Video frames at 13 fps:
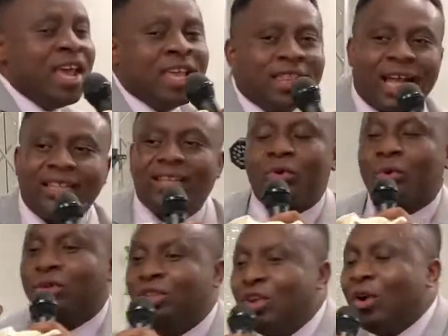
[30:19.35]
that they
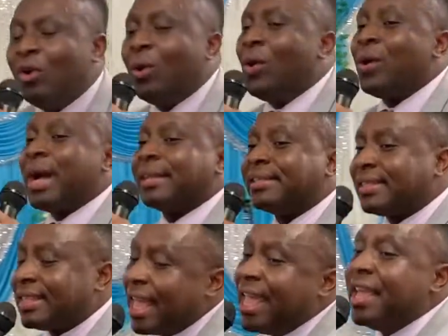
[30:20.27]
could no longer
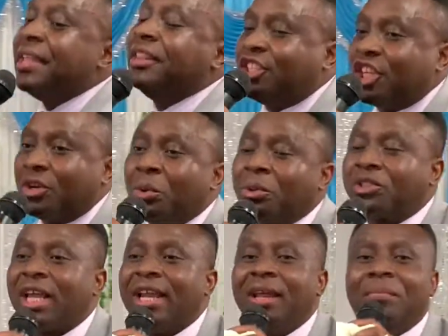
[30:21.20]
stay in
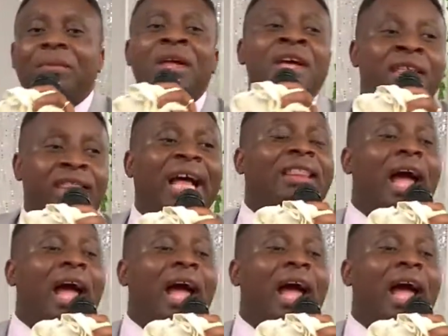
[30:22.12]
Jerusalem, that